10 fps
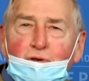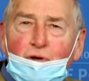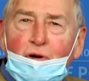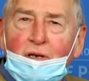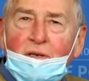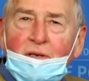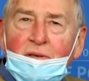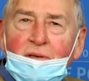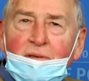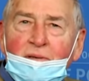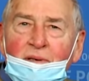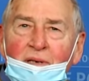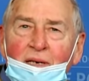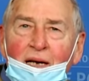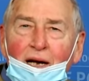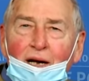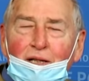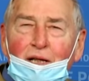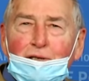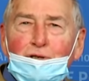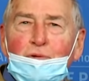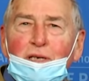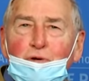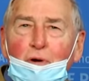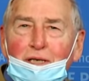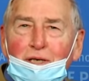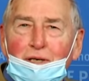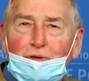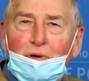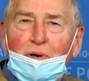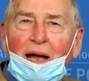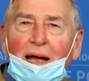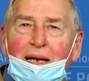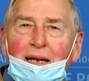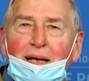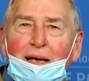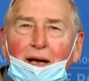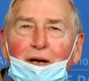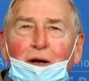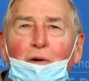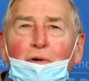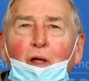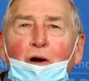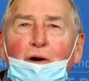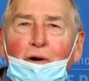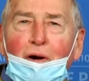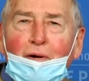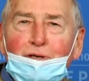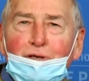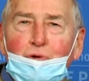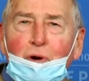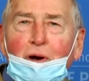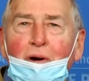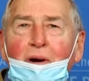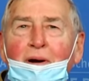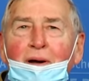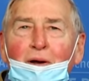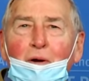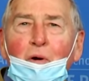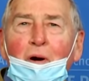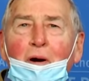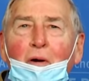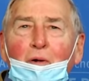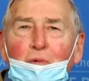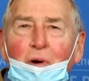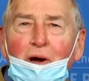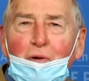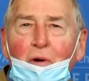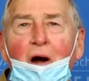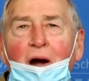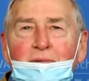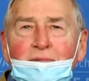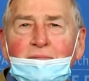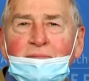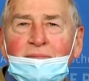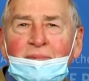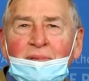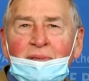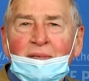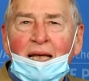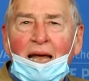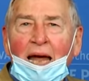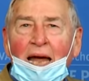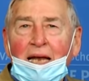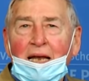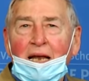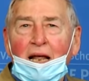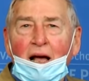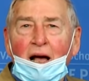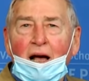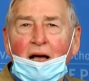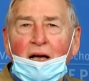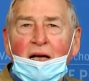there's three choices. You can go longer or shorter or hold where you are. And I think, therefore,